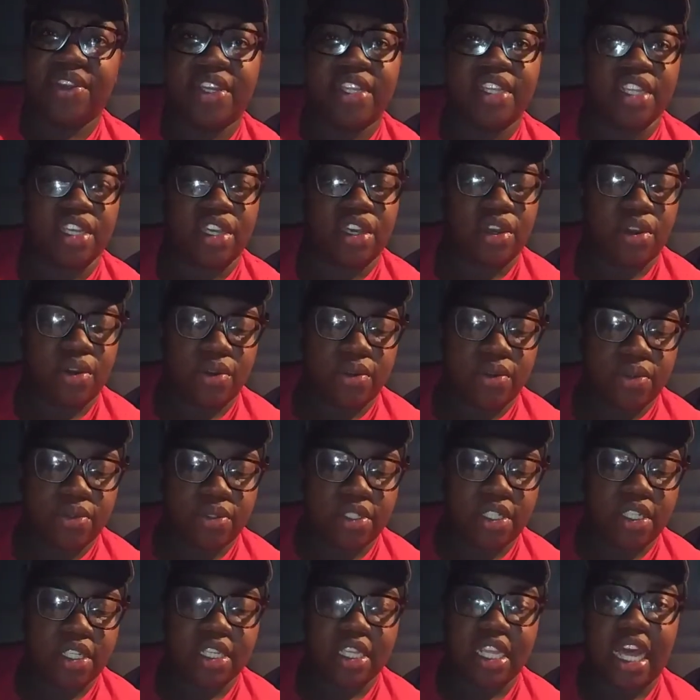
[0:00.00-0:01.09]
in the
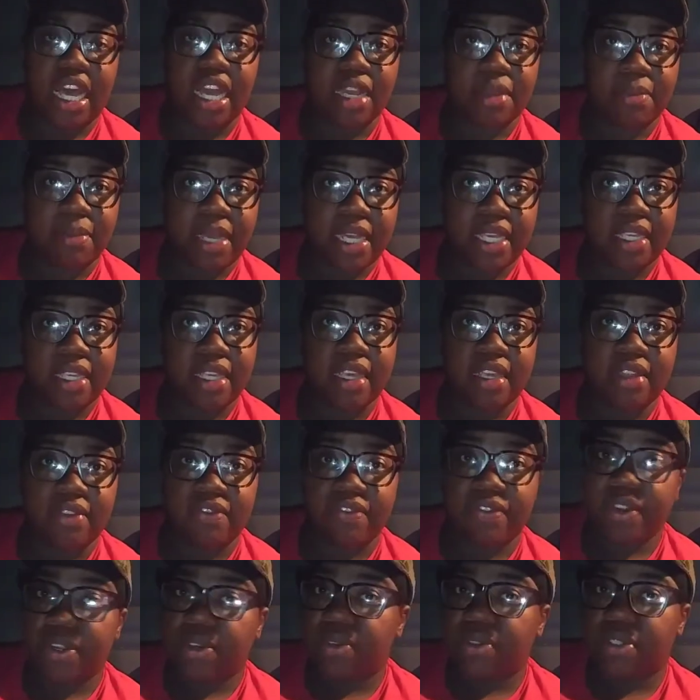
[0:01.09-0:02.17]
cold, your lock might get
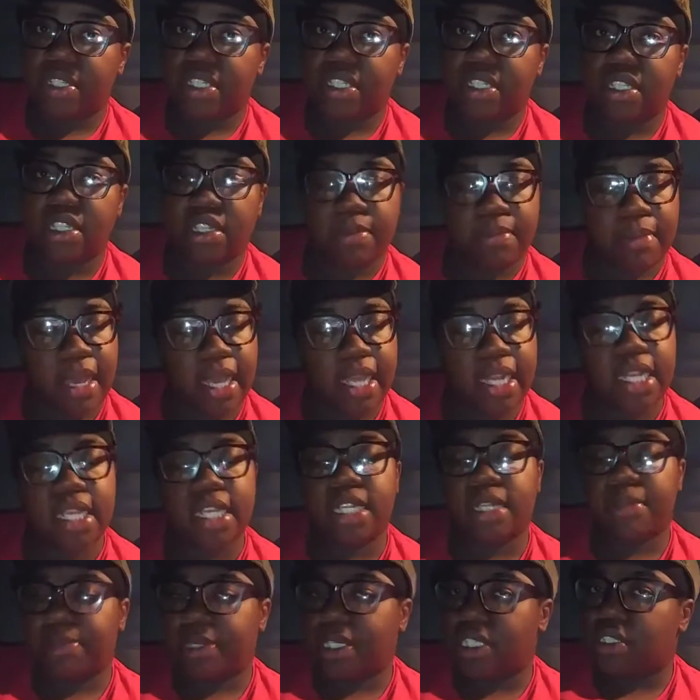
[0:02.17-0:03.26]
frozen. You might
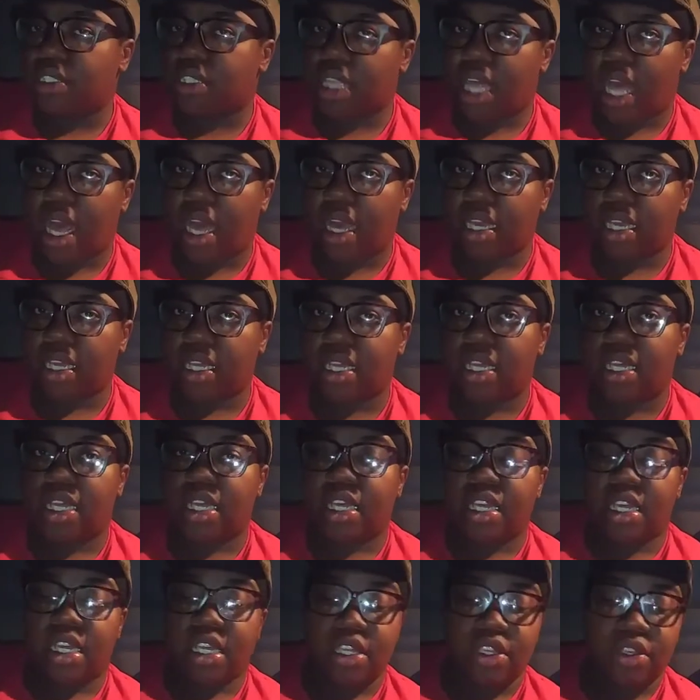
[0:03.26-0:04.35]
need to beat your lock.
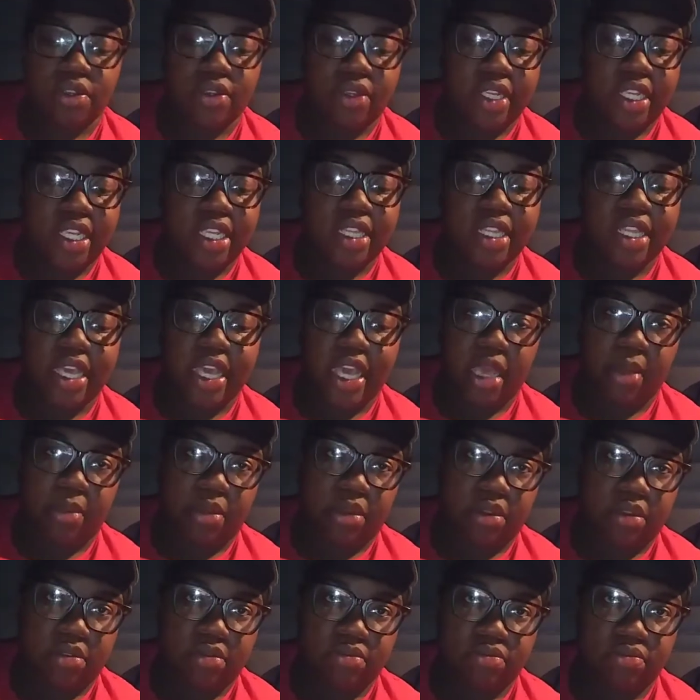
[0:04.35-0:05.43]
You'll need the
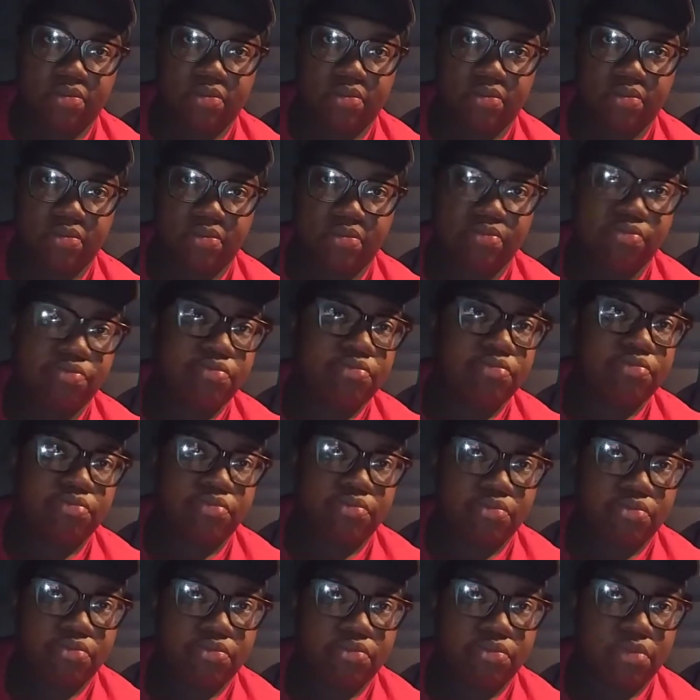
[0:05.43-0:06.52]
hammer,
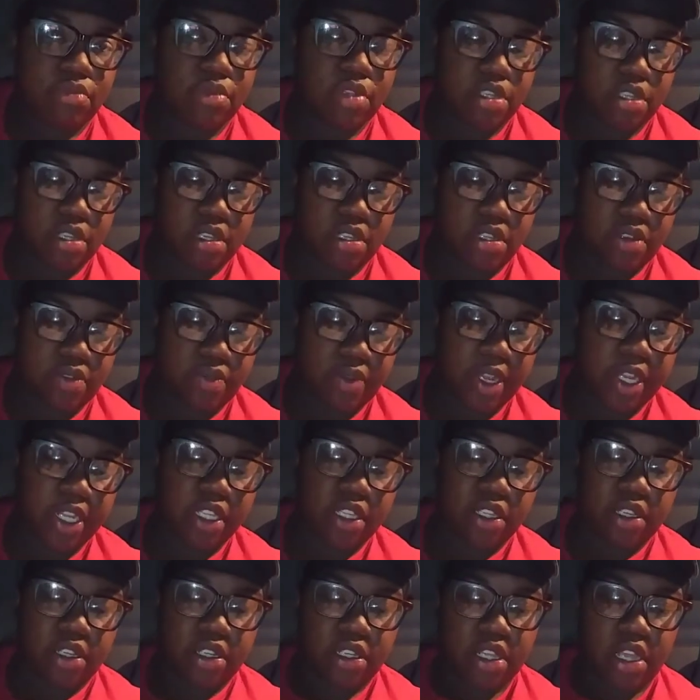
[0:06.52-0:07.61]
the
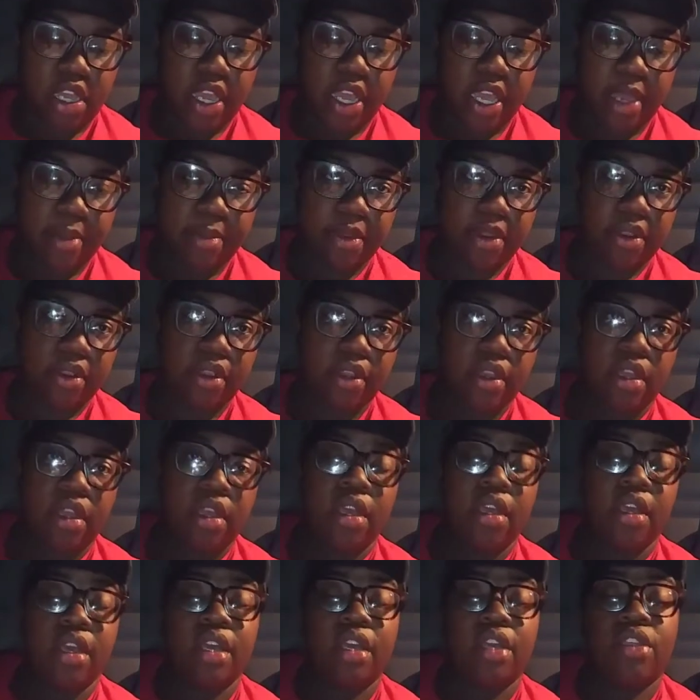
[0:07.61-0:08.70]
regular claw hammer.
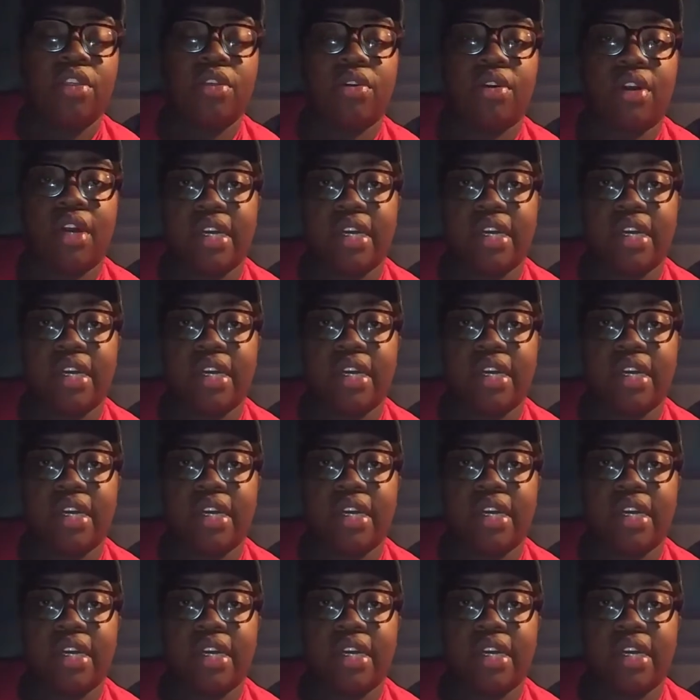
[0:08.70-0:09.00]
You'll